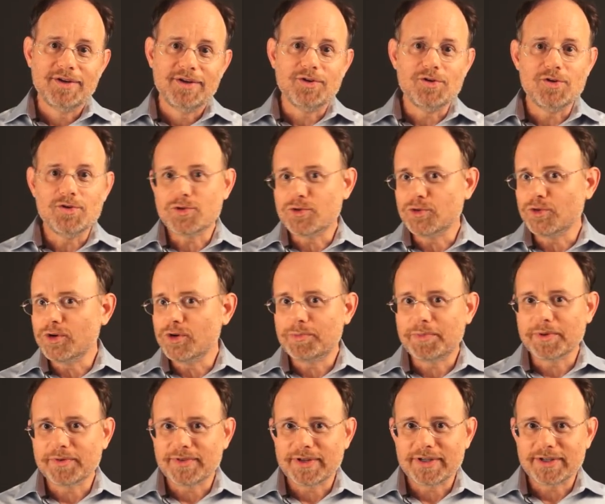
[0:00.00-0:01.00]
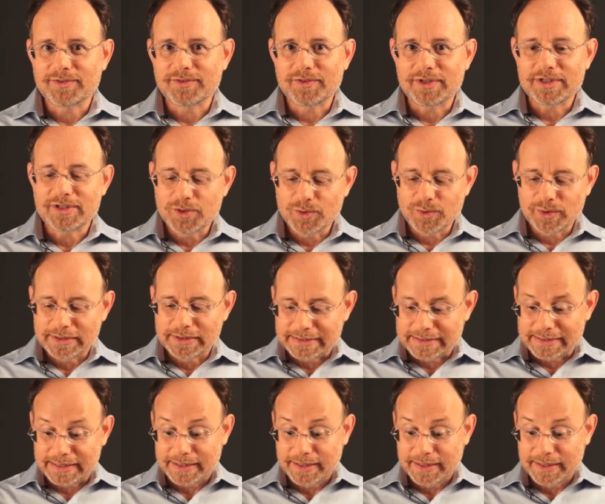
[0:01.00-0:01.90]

new group of individuals,